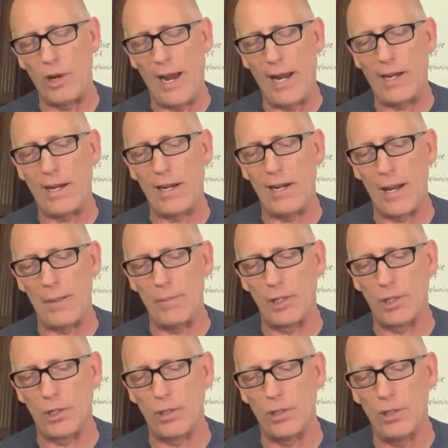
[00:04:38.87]

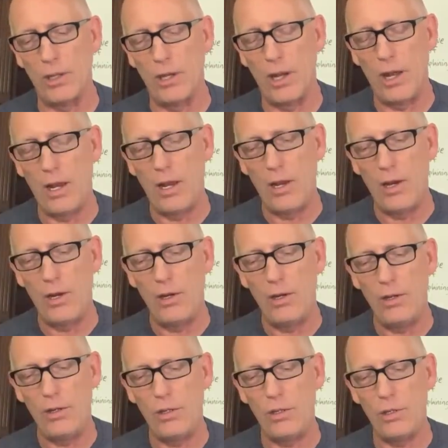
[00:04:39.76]
economical
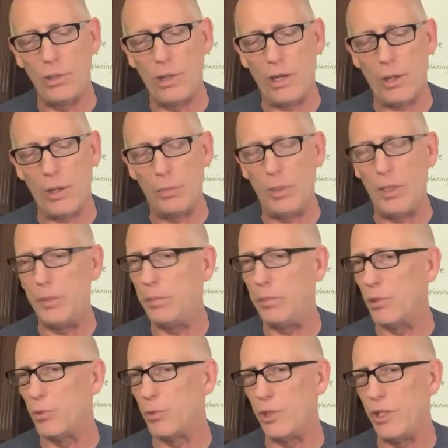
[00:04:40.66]
to help
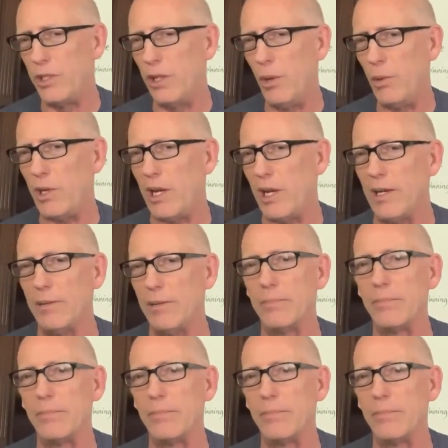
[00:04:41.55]
people relocate